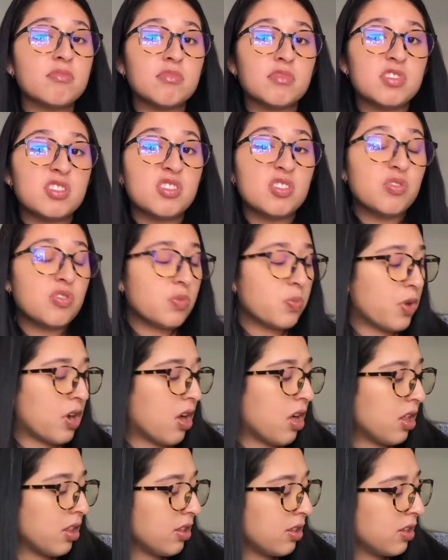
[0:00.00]
too
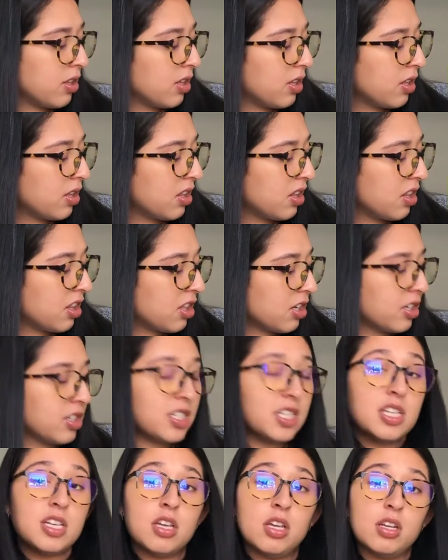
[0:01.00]
small,
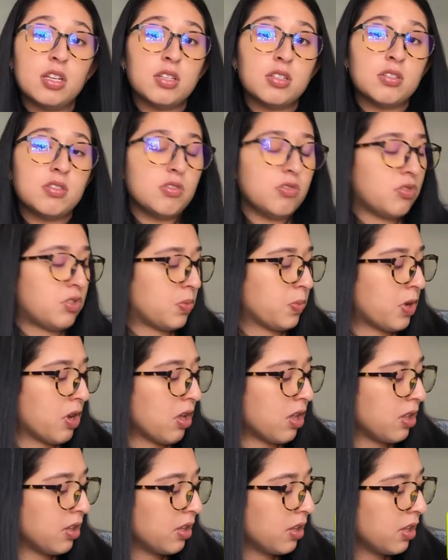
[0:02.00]
13, too
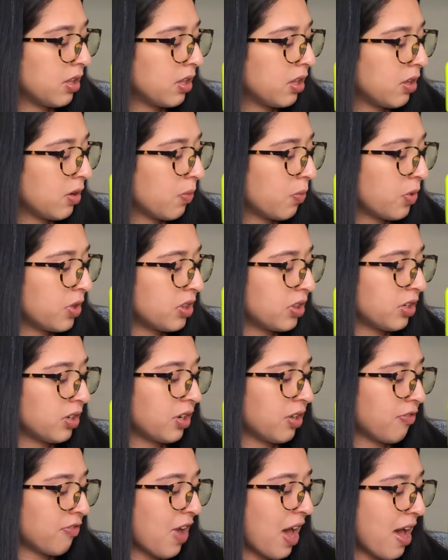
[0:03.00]
small,
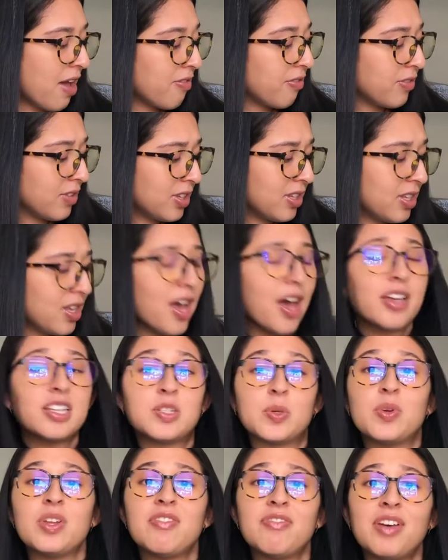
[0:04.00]
135, yeah,
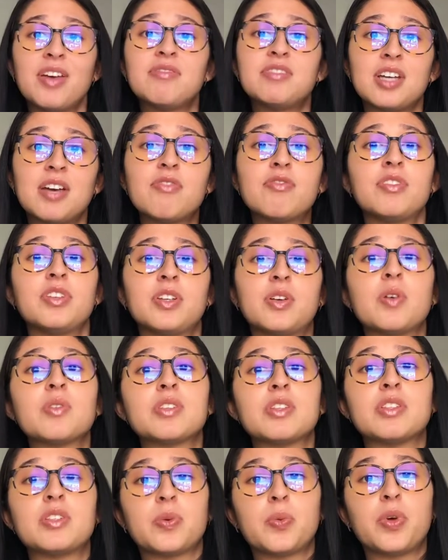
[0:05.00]
25 definitely goes
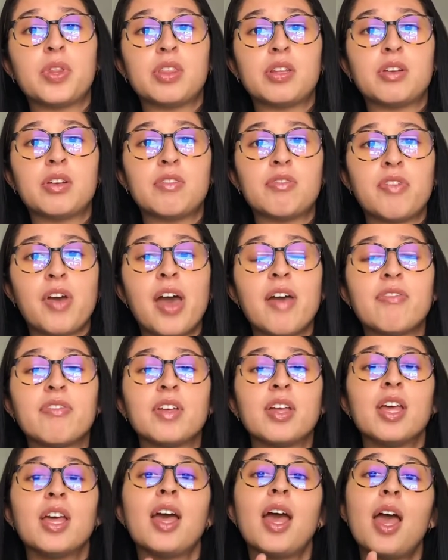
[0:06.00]
into 135.
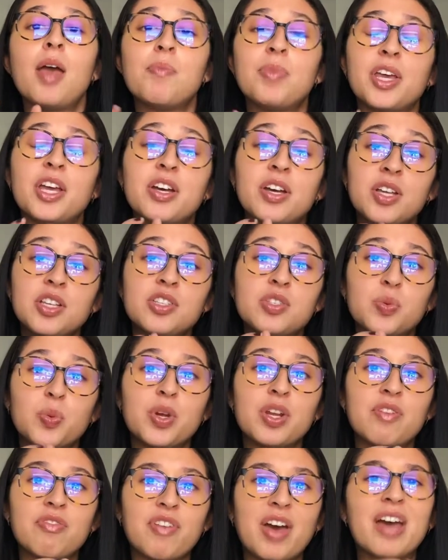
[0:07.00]
And because
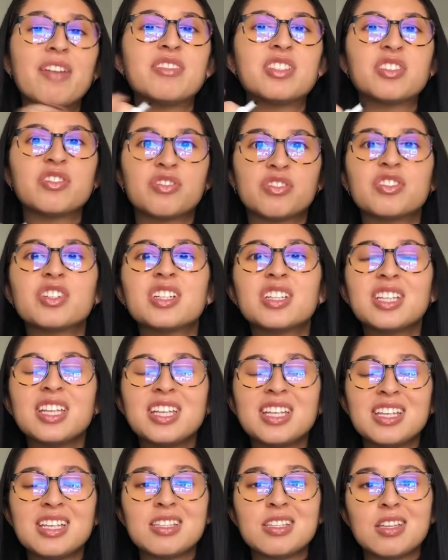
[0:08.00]
25 is a really
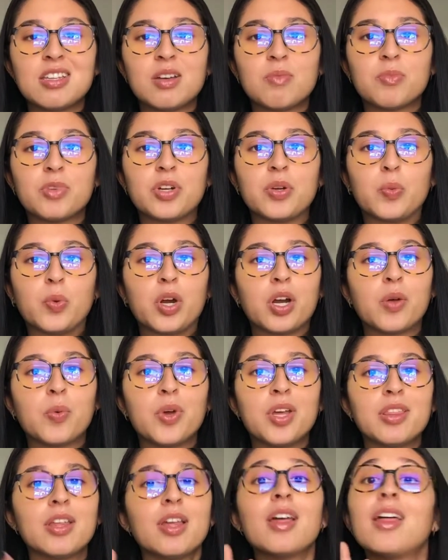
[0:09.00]
easy number to work
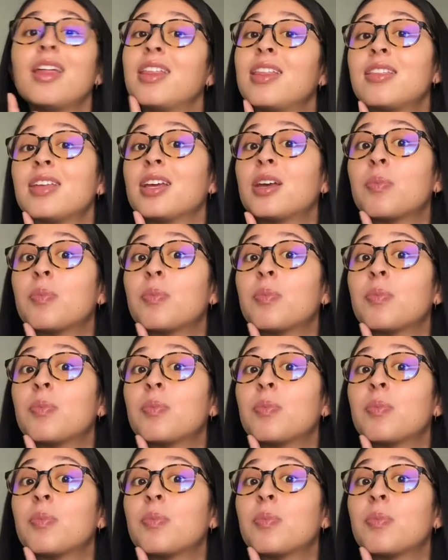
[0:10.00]
with, think